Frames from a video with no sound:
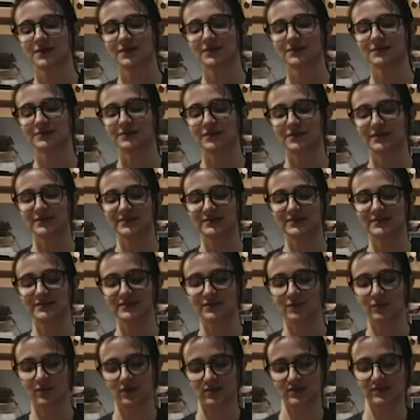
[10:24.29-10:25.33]
So this is the
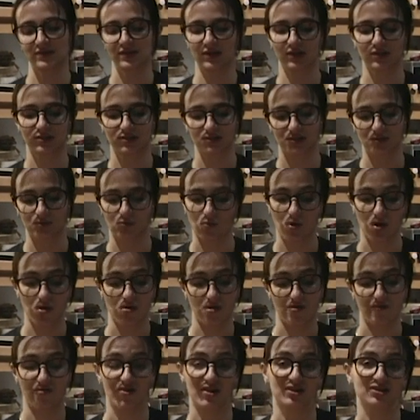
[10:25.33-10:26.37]
one section where
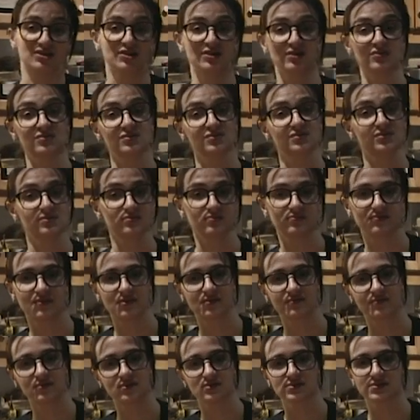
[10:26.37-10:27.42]
I've actually got two
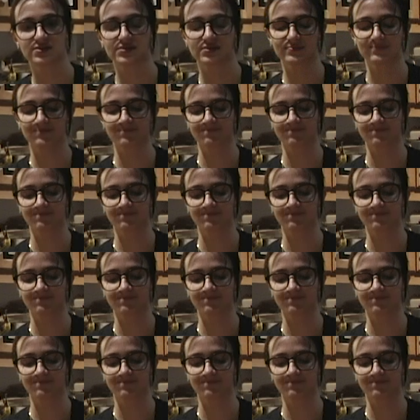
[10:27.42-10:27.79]
favorites.